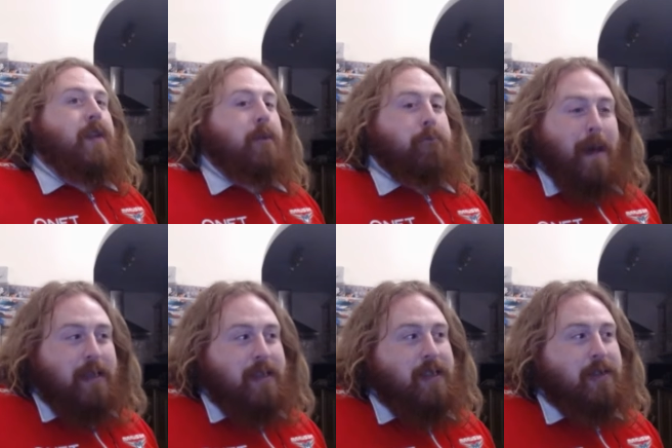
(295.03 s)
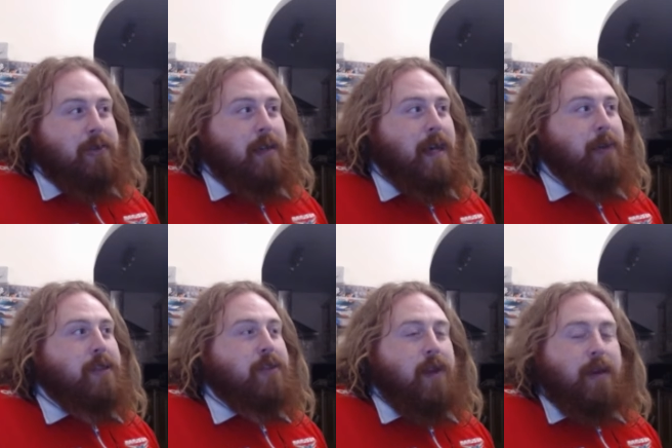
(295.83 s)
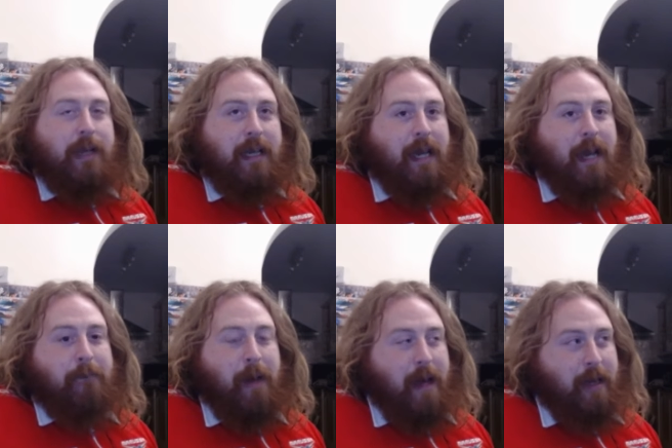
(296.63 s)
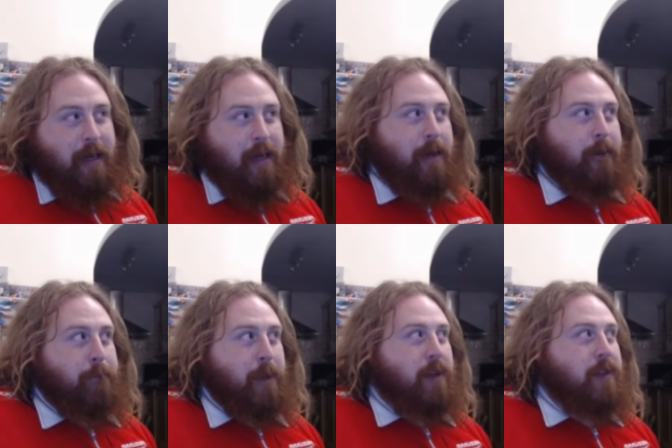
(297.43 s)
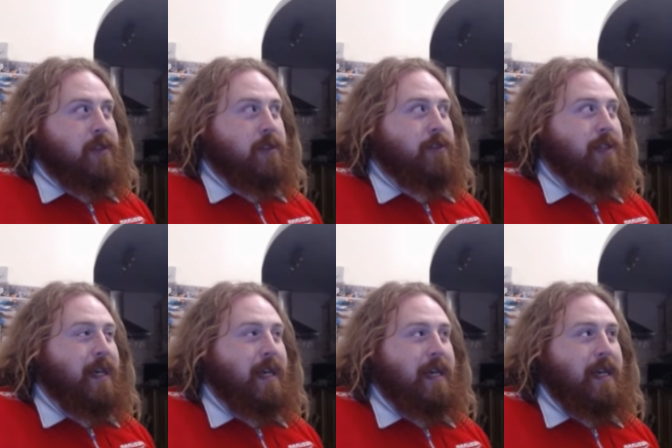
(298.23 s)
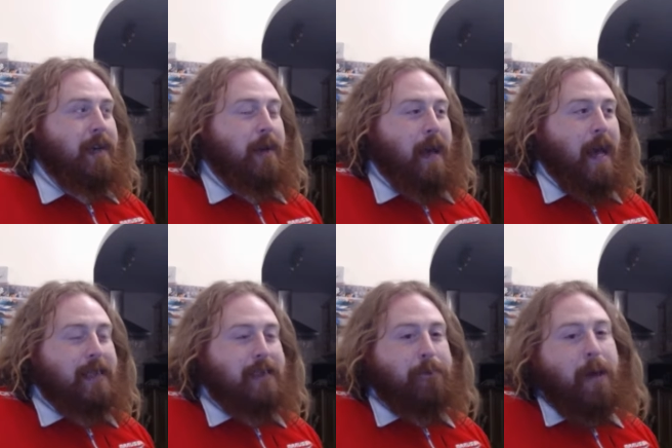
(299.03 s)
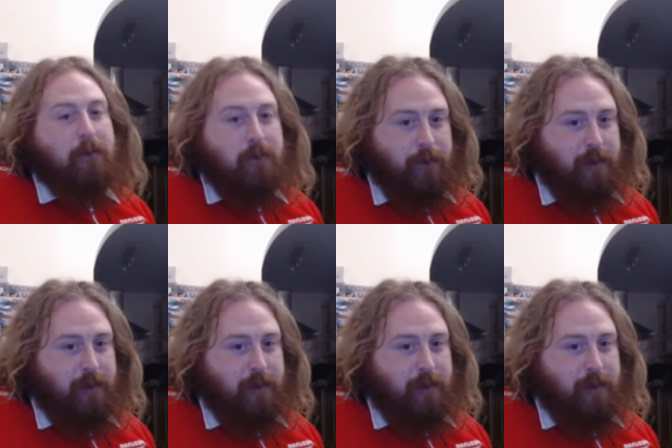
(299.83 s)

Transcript: Magnussen, it was great when he came back. because obviously he expelled the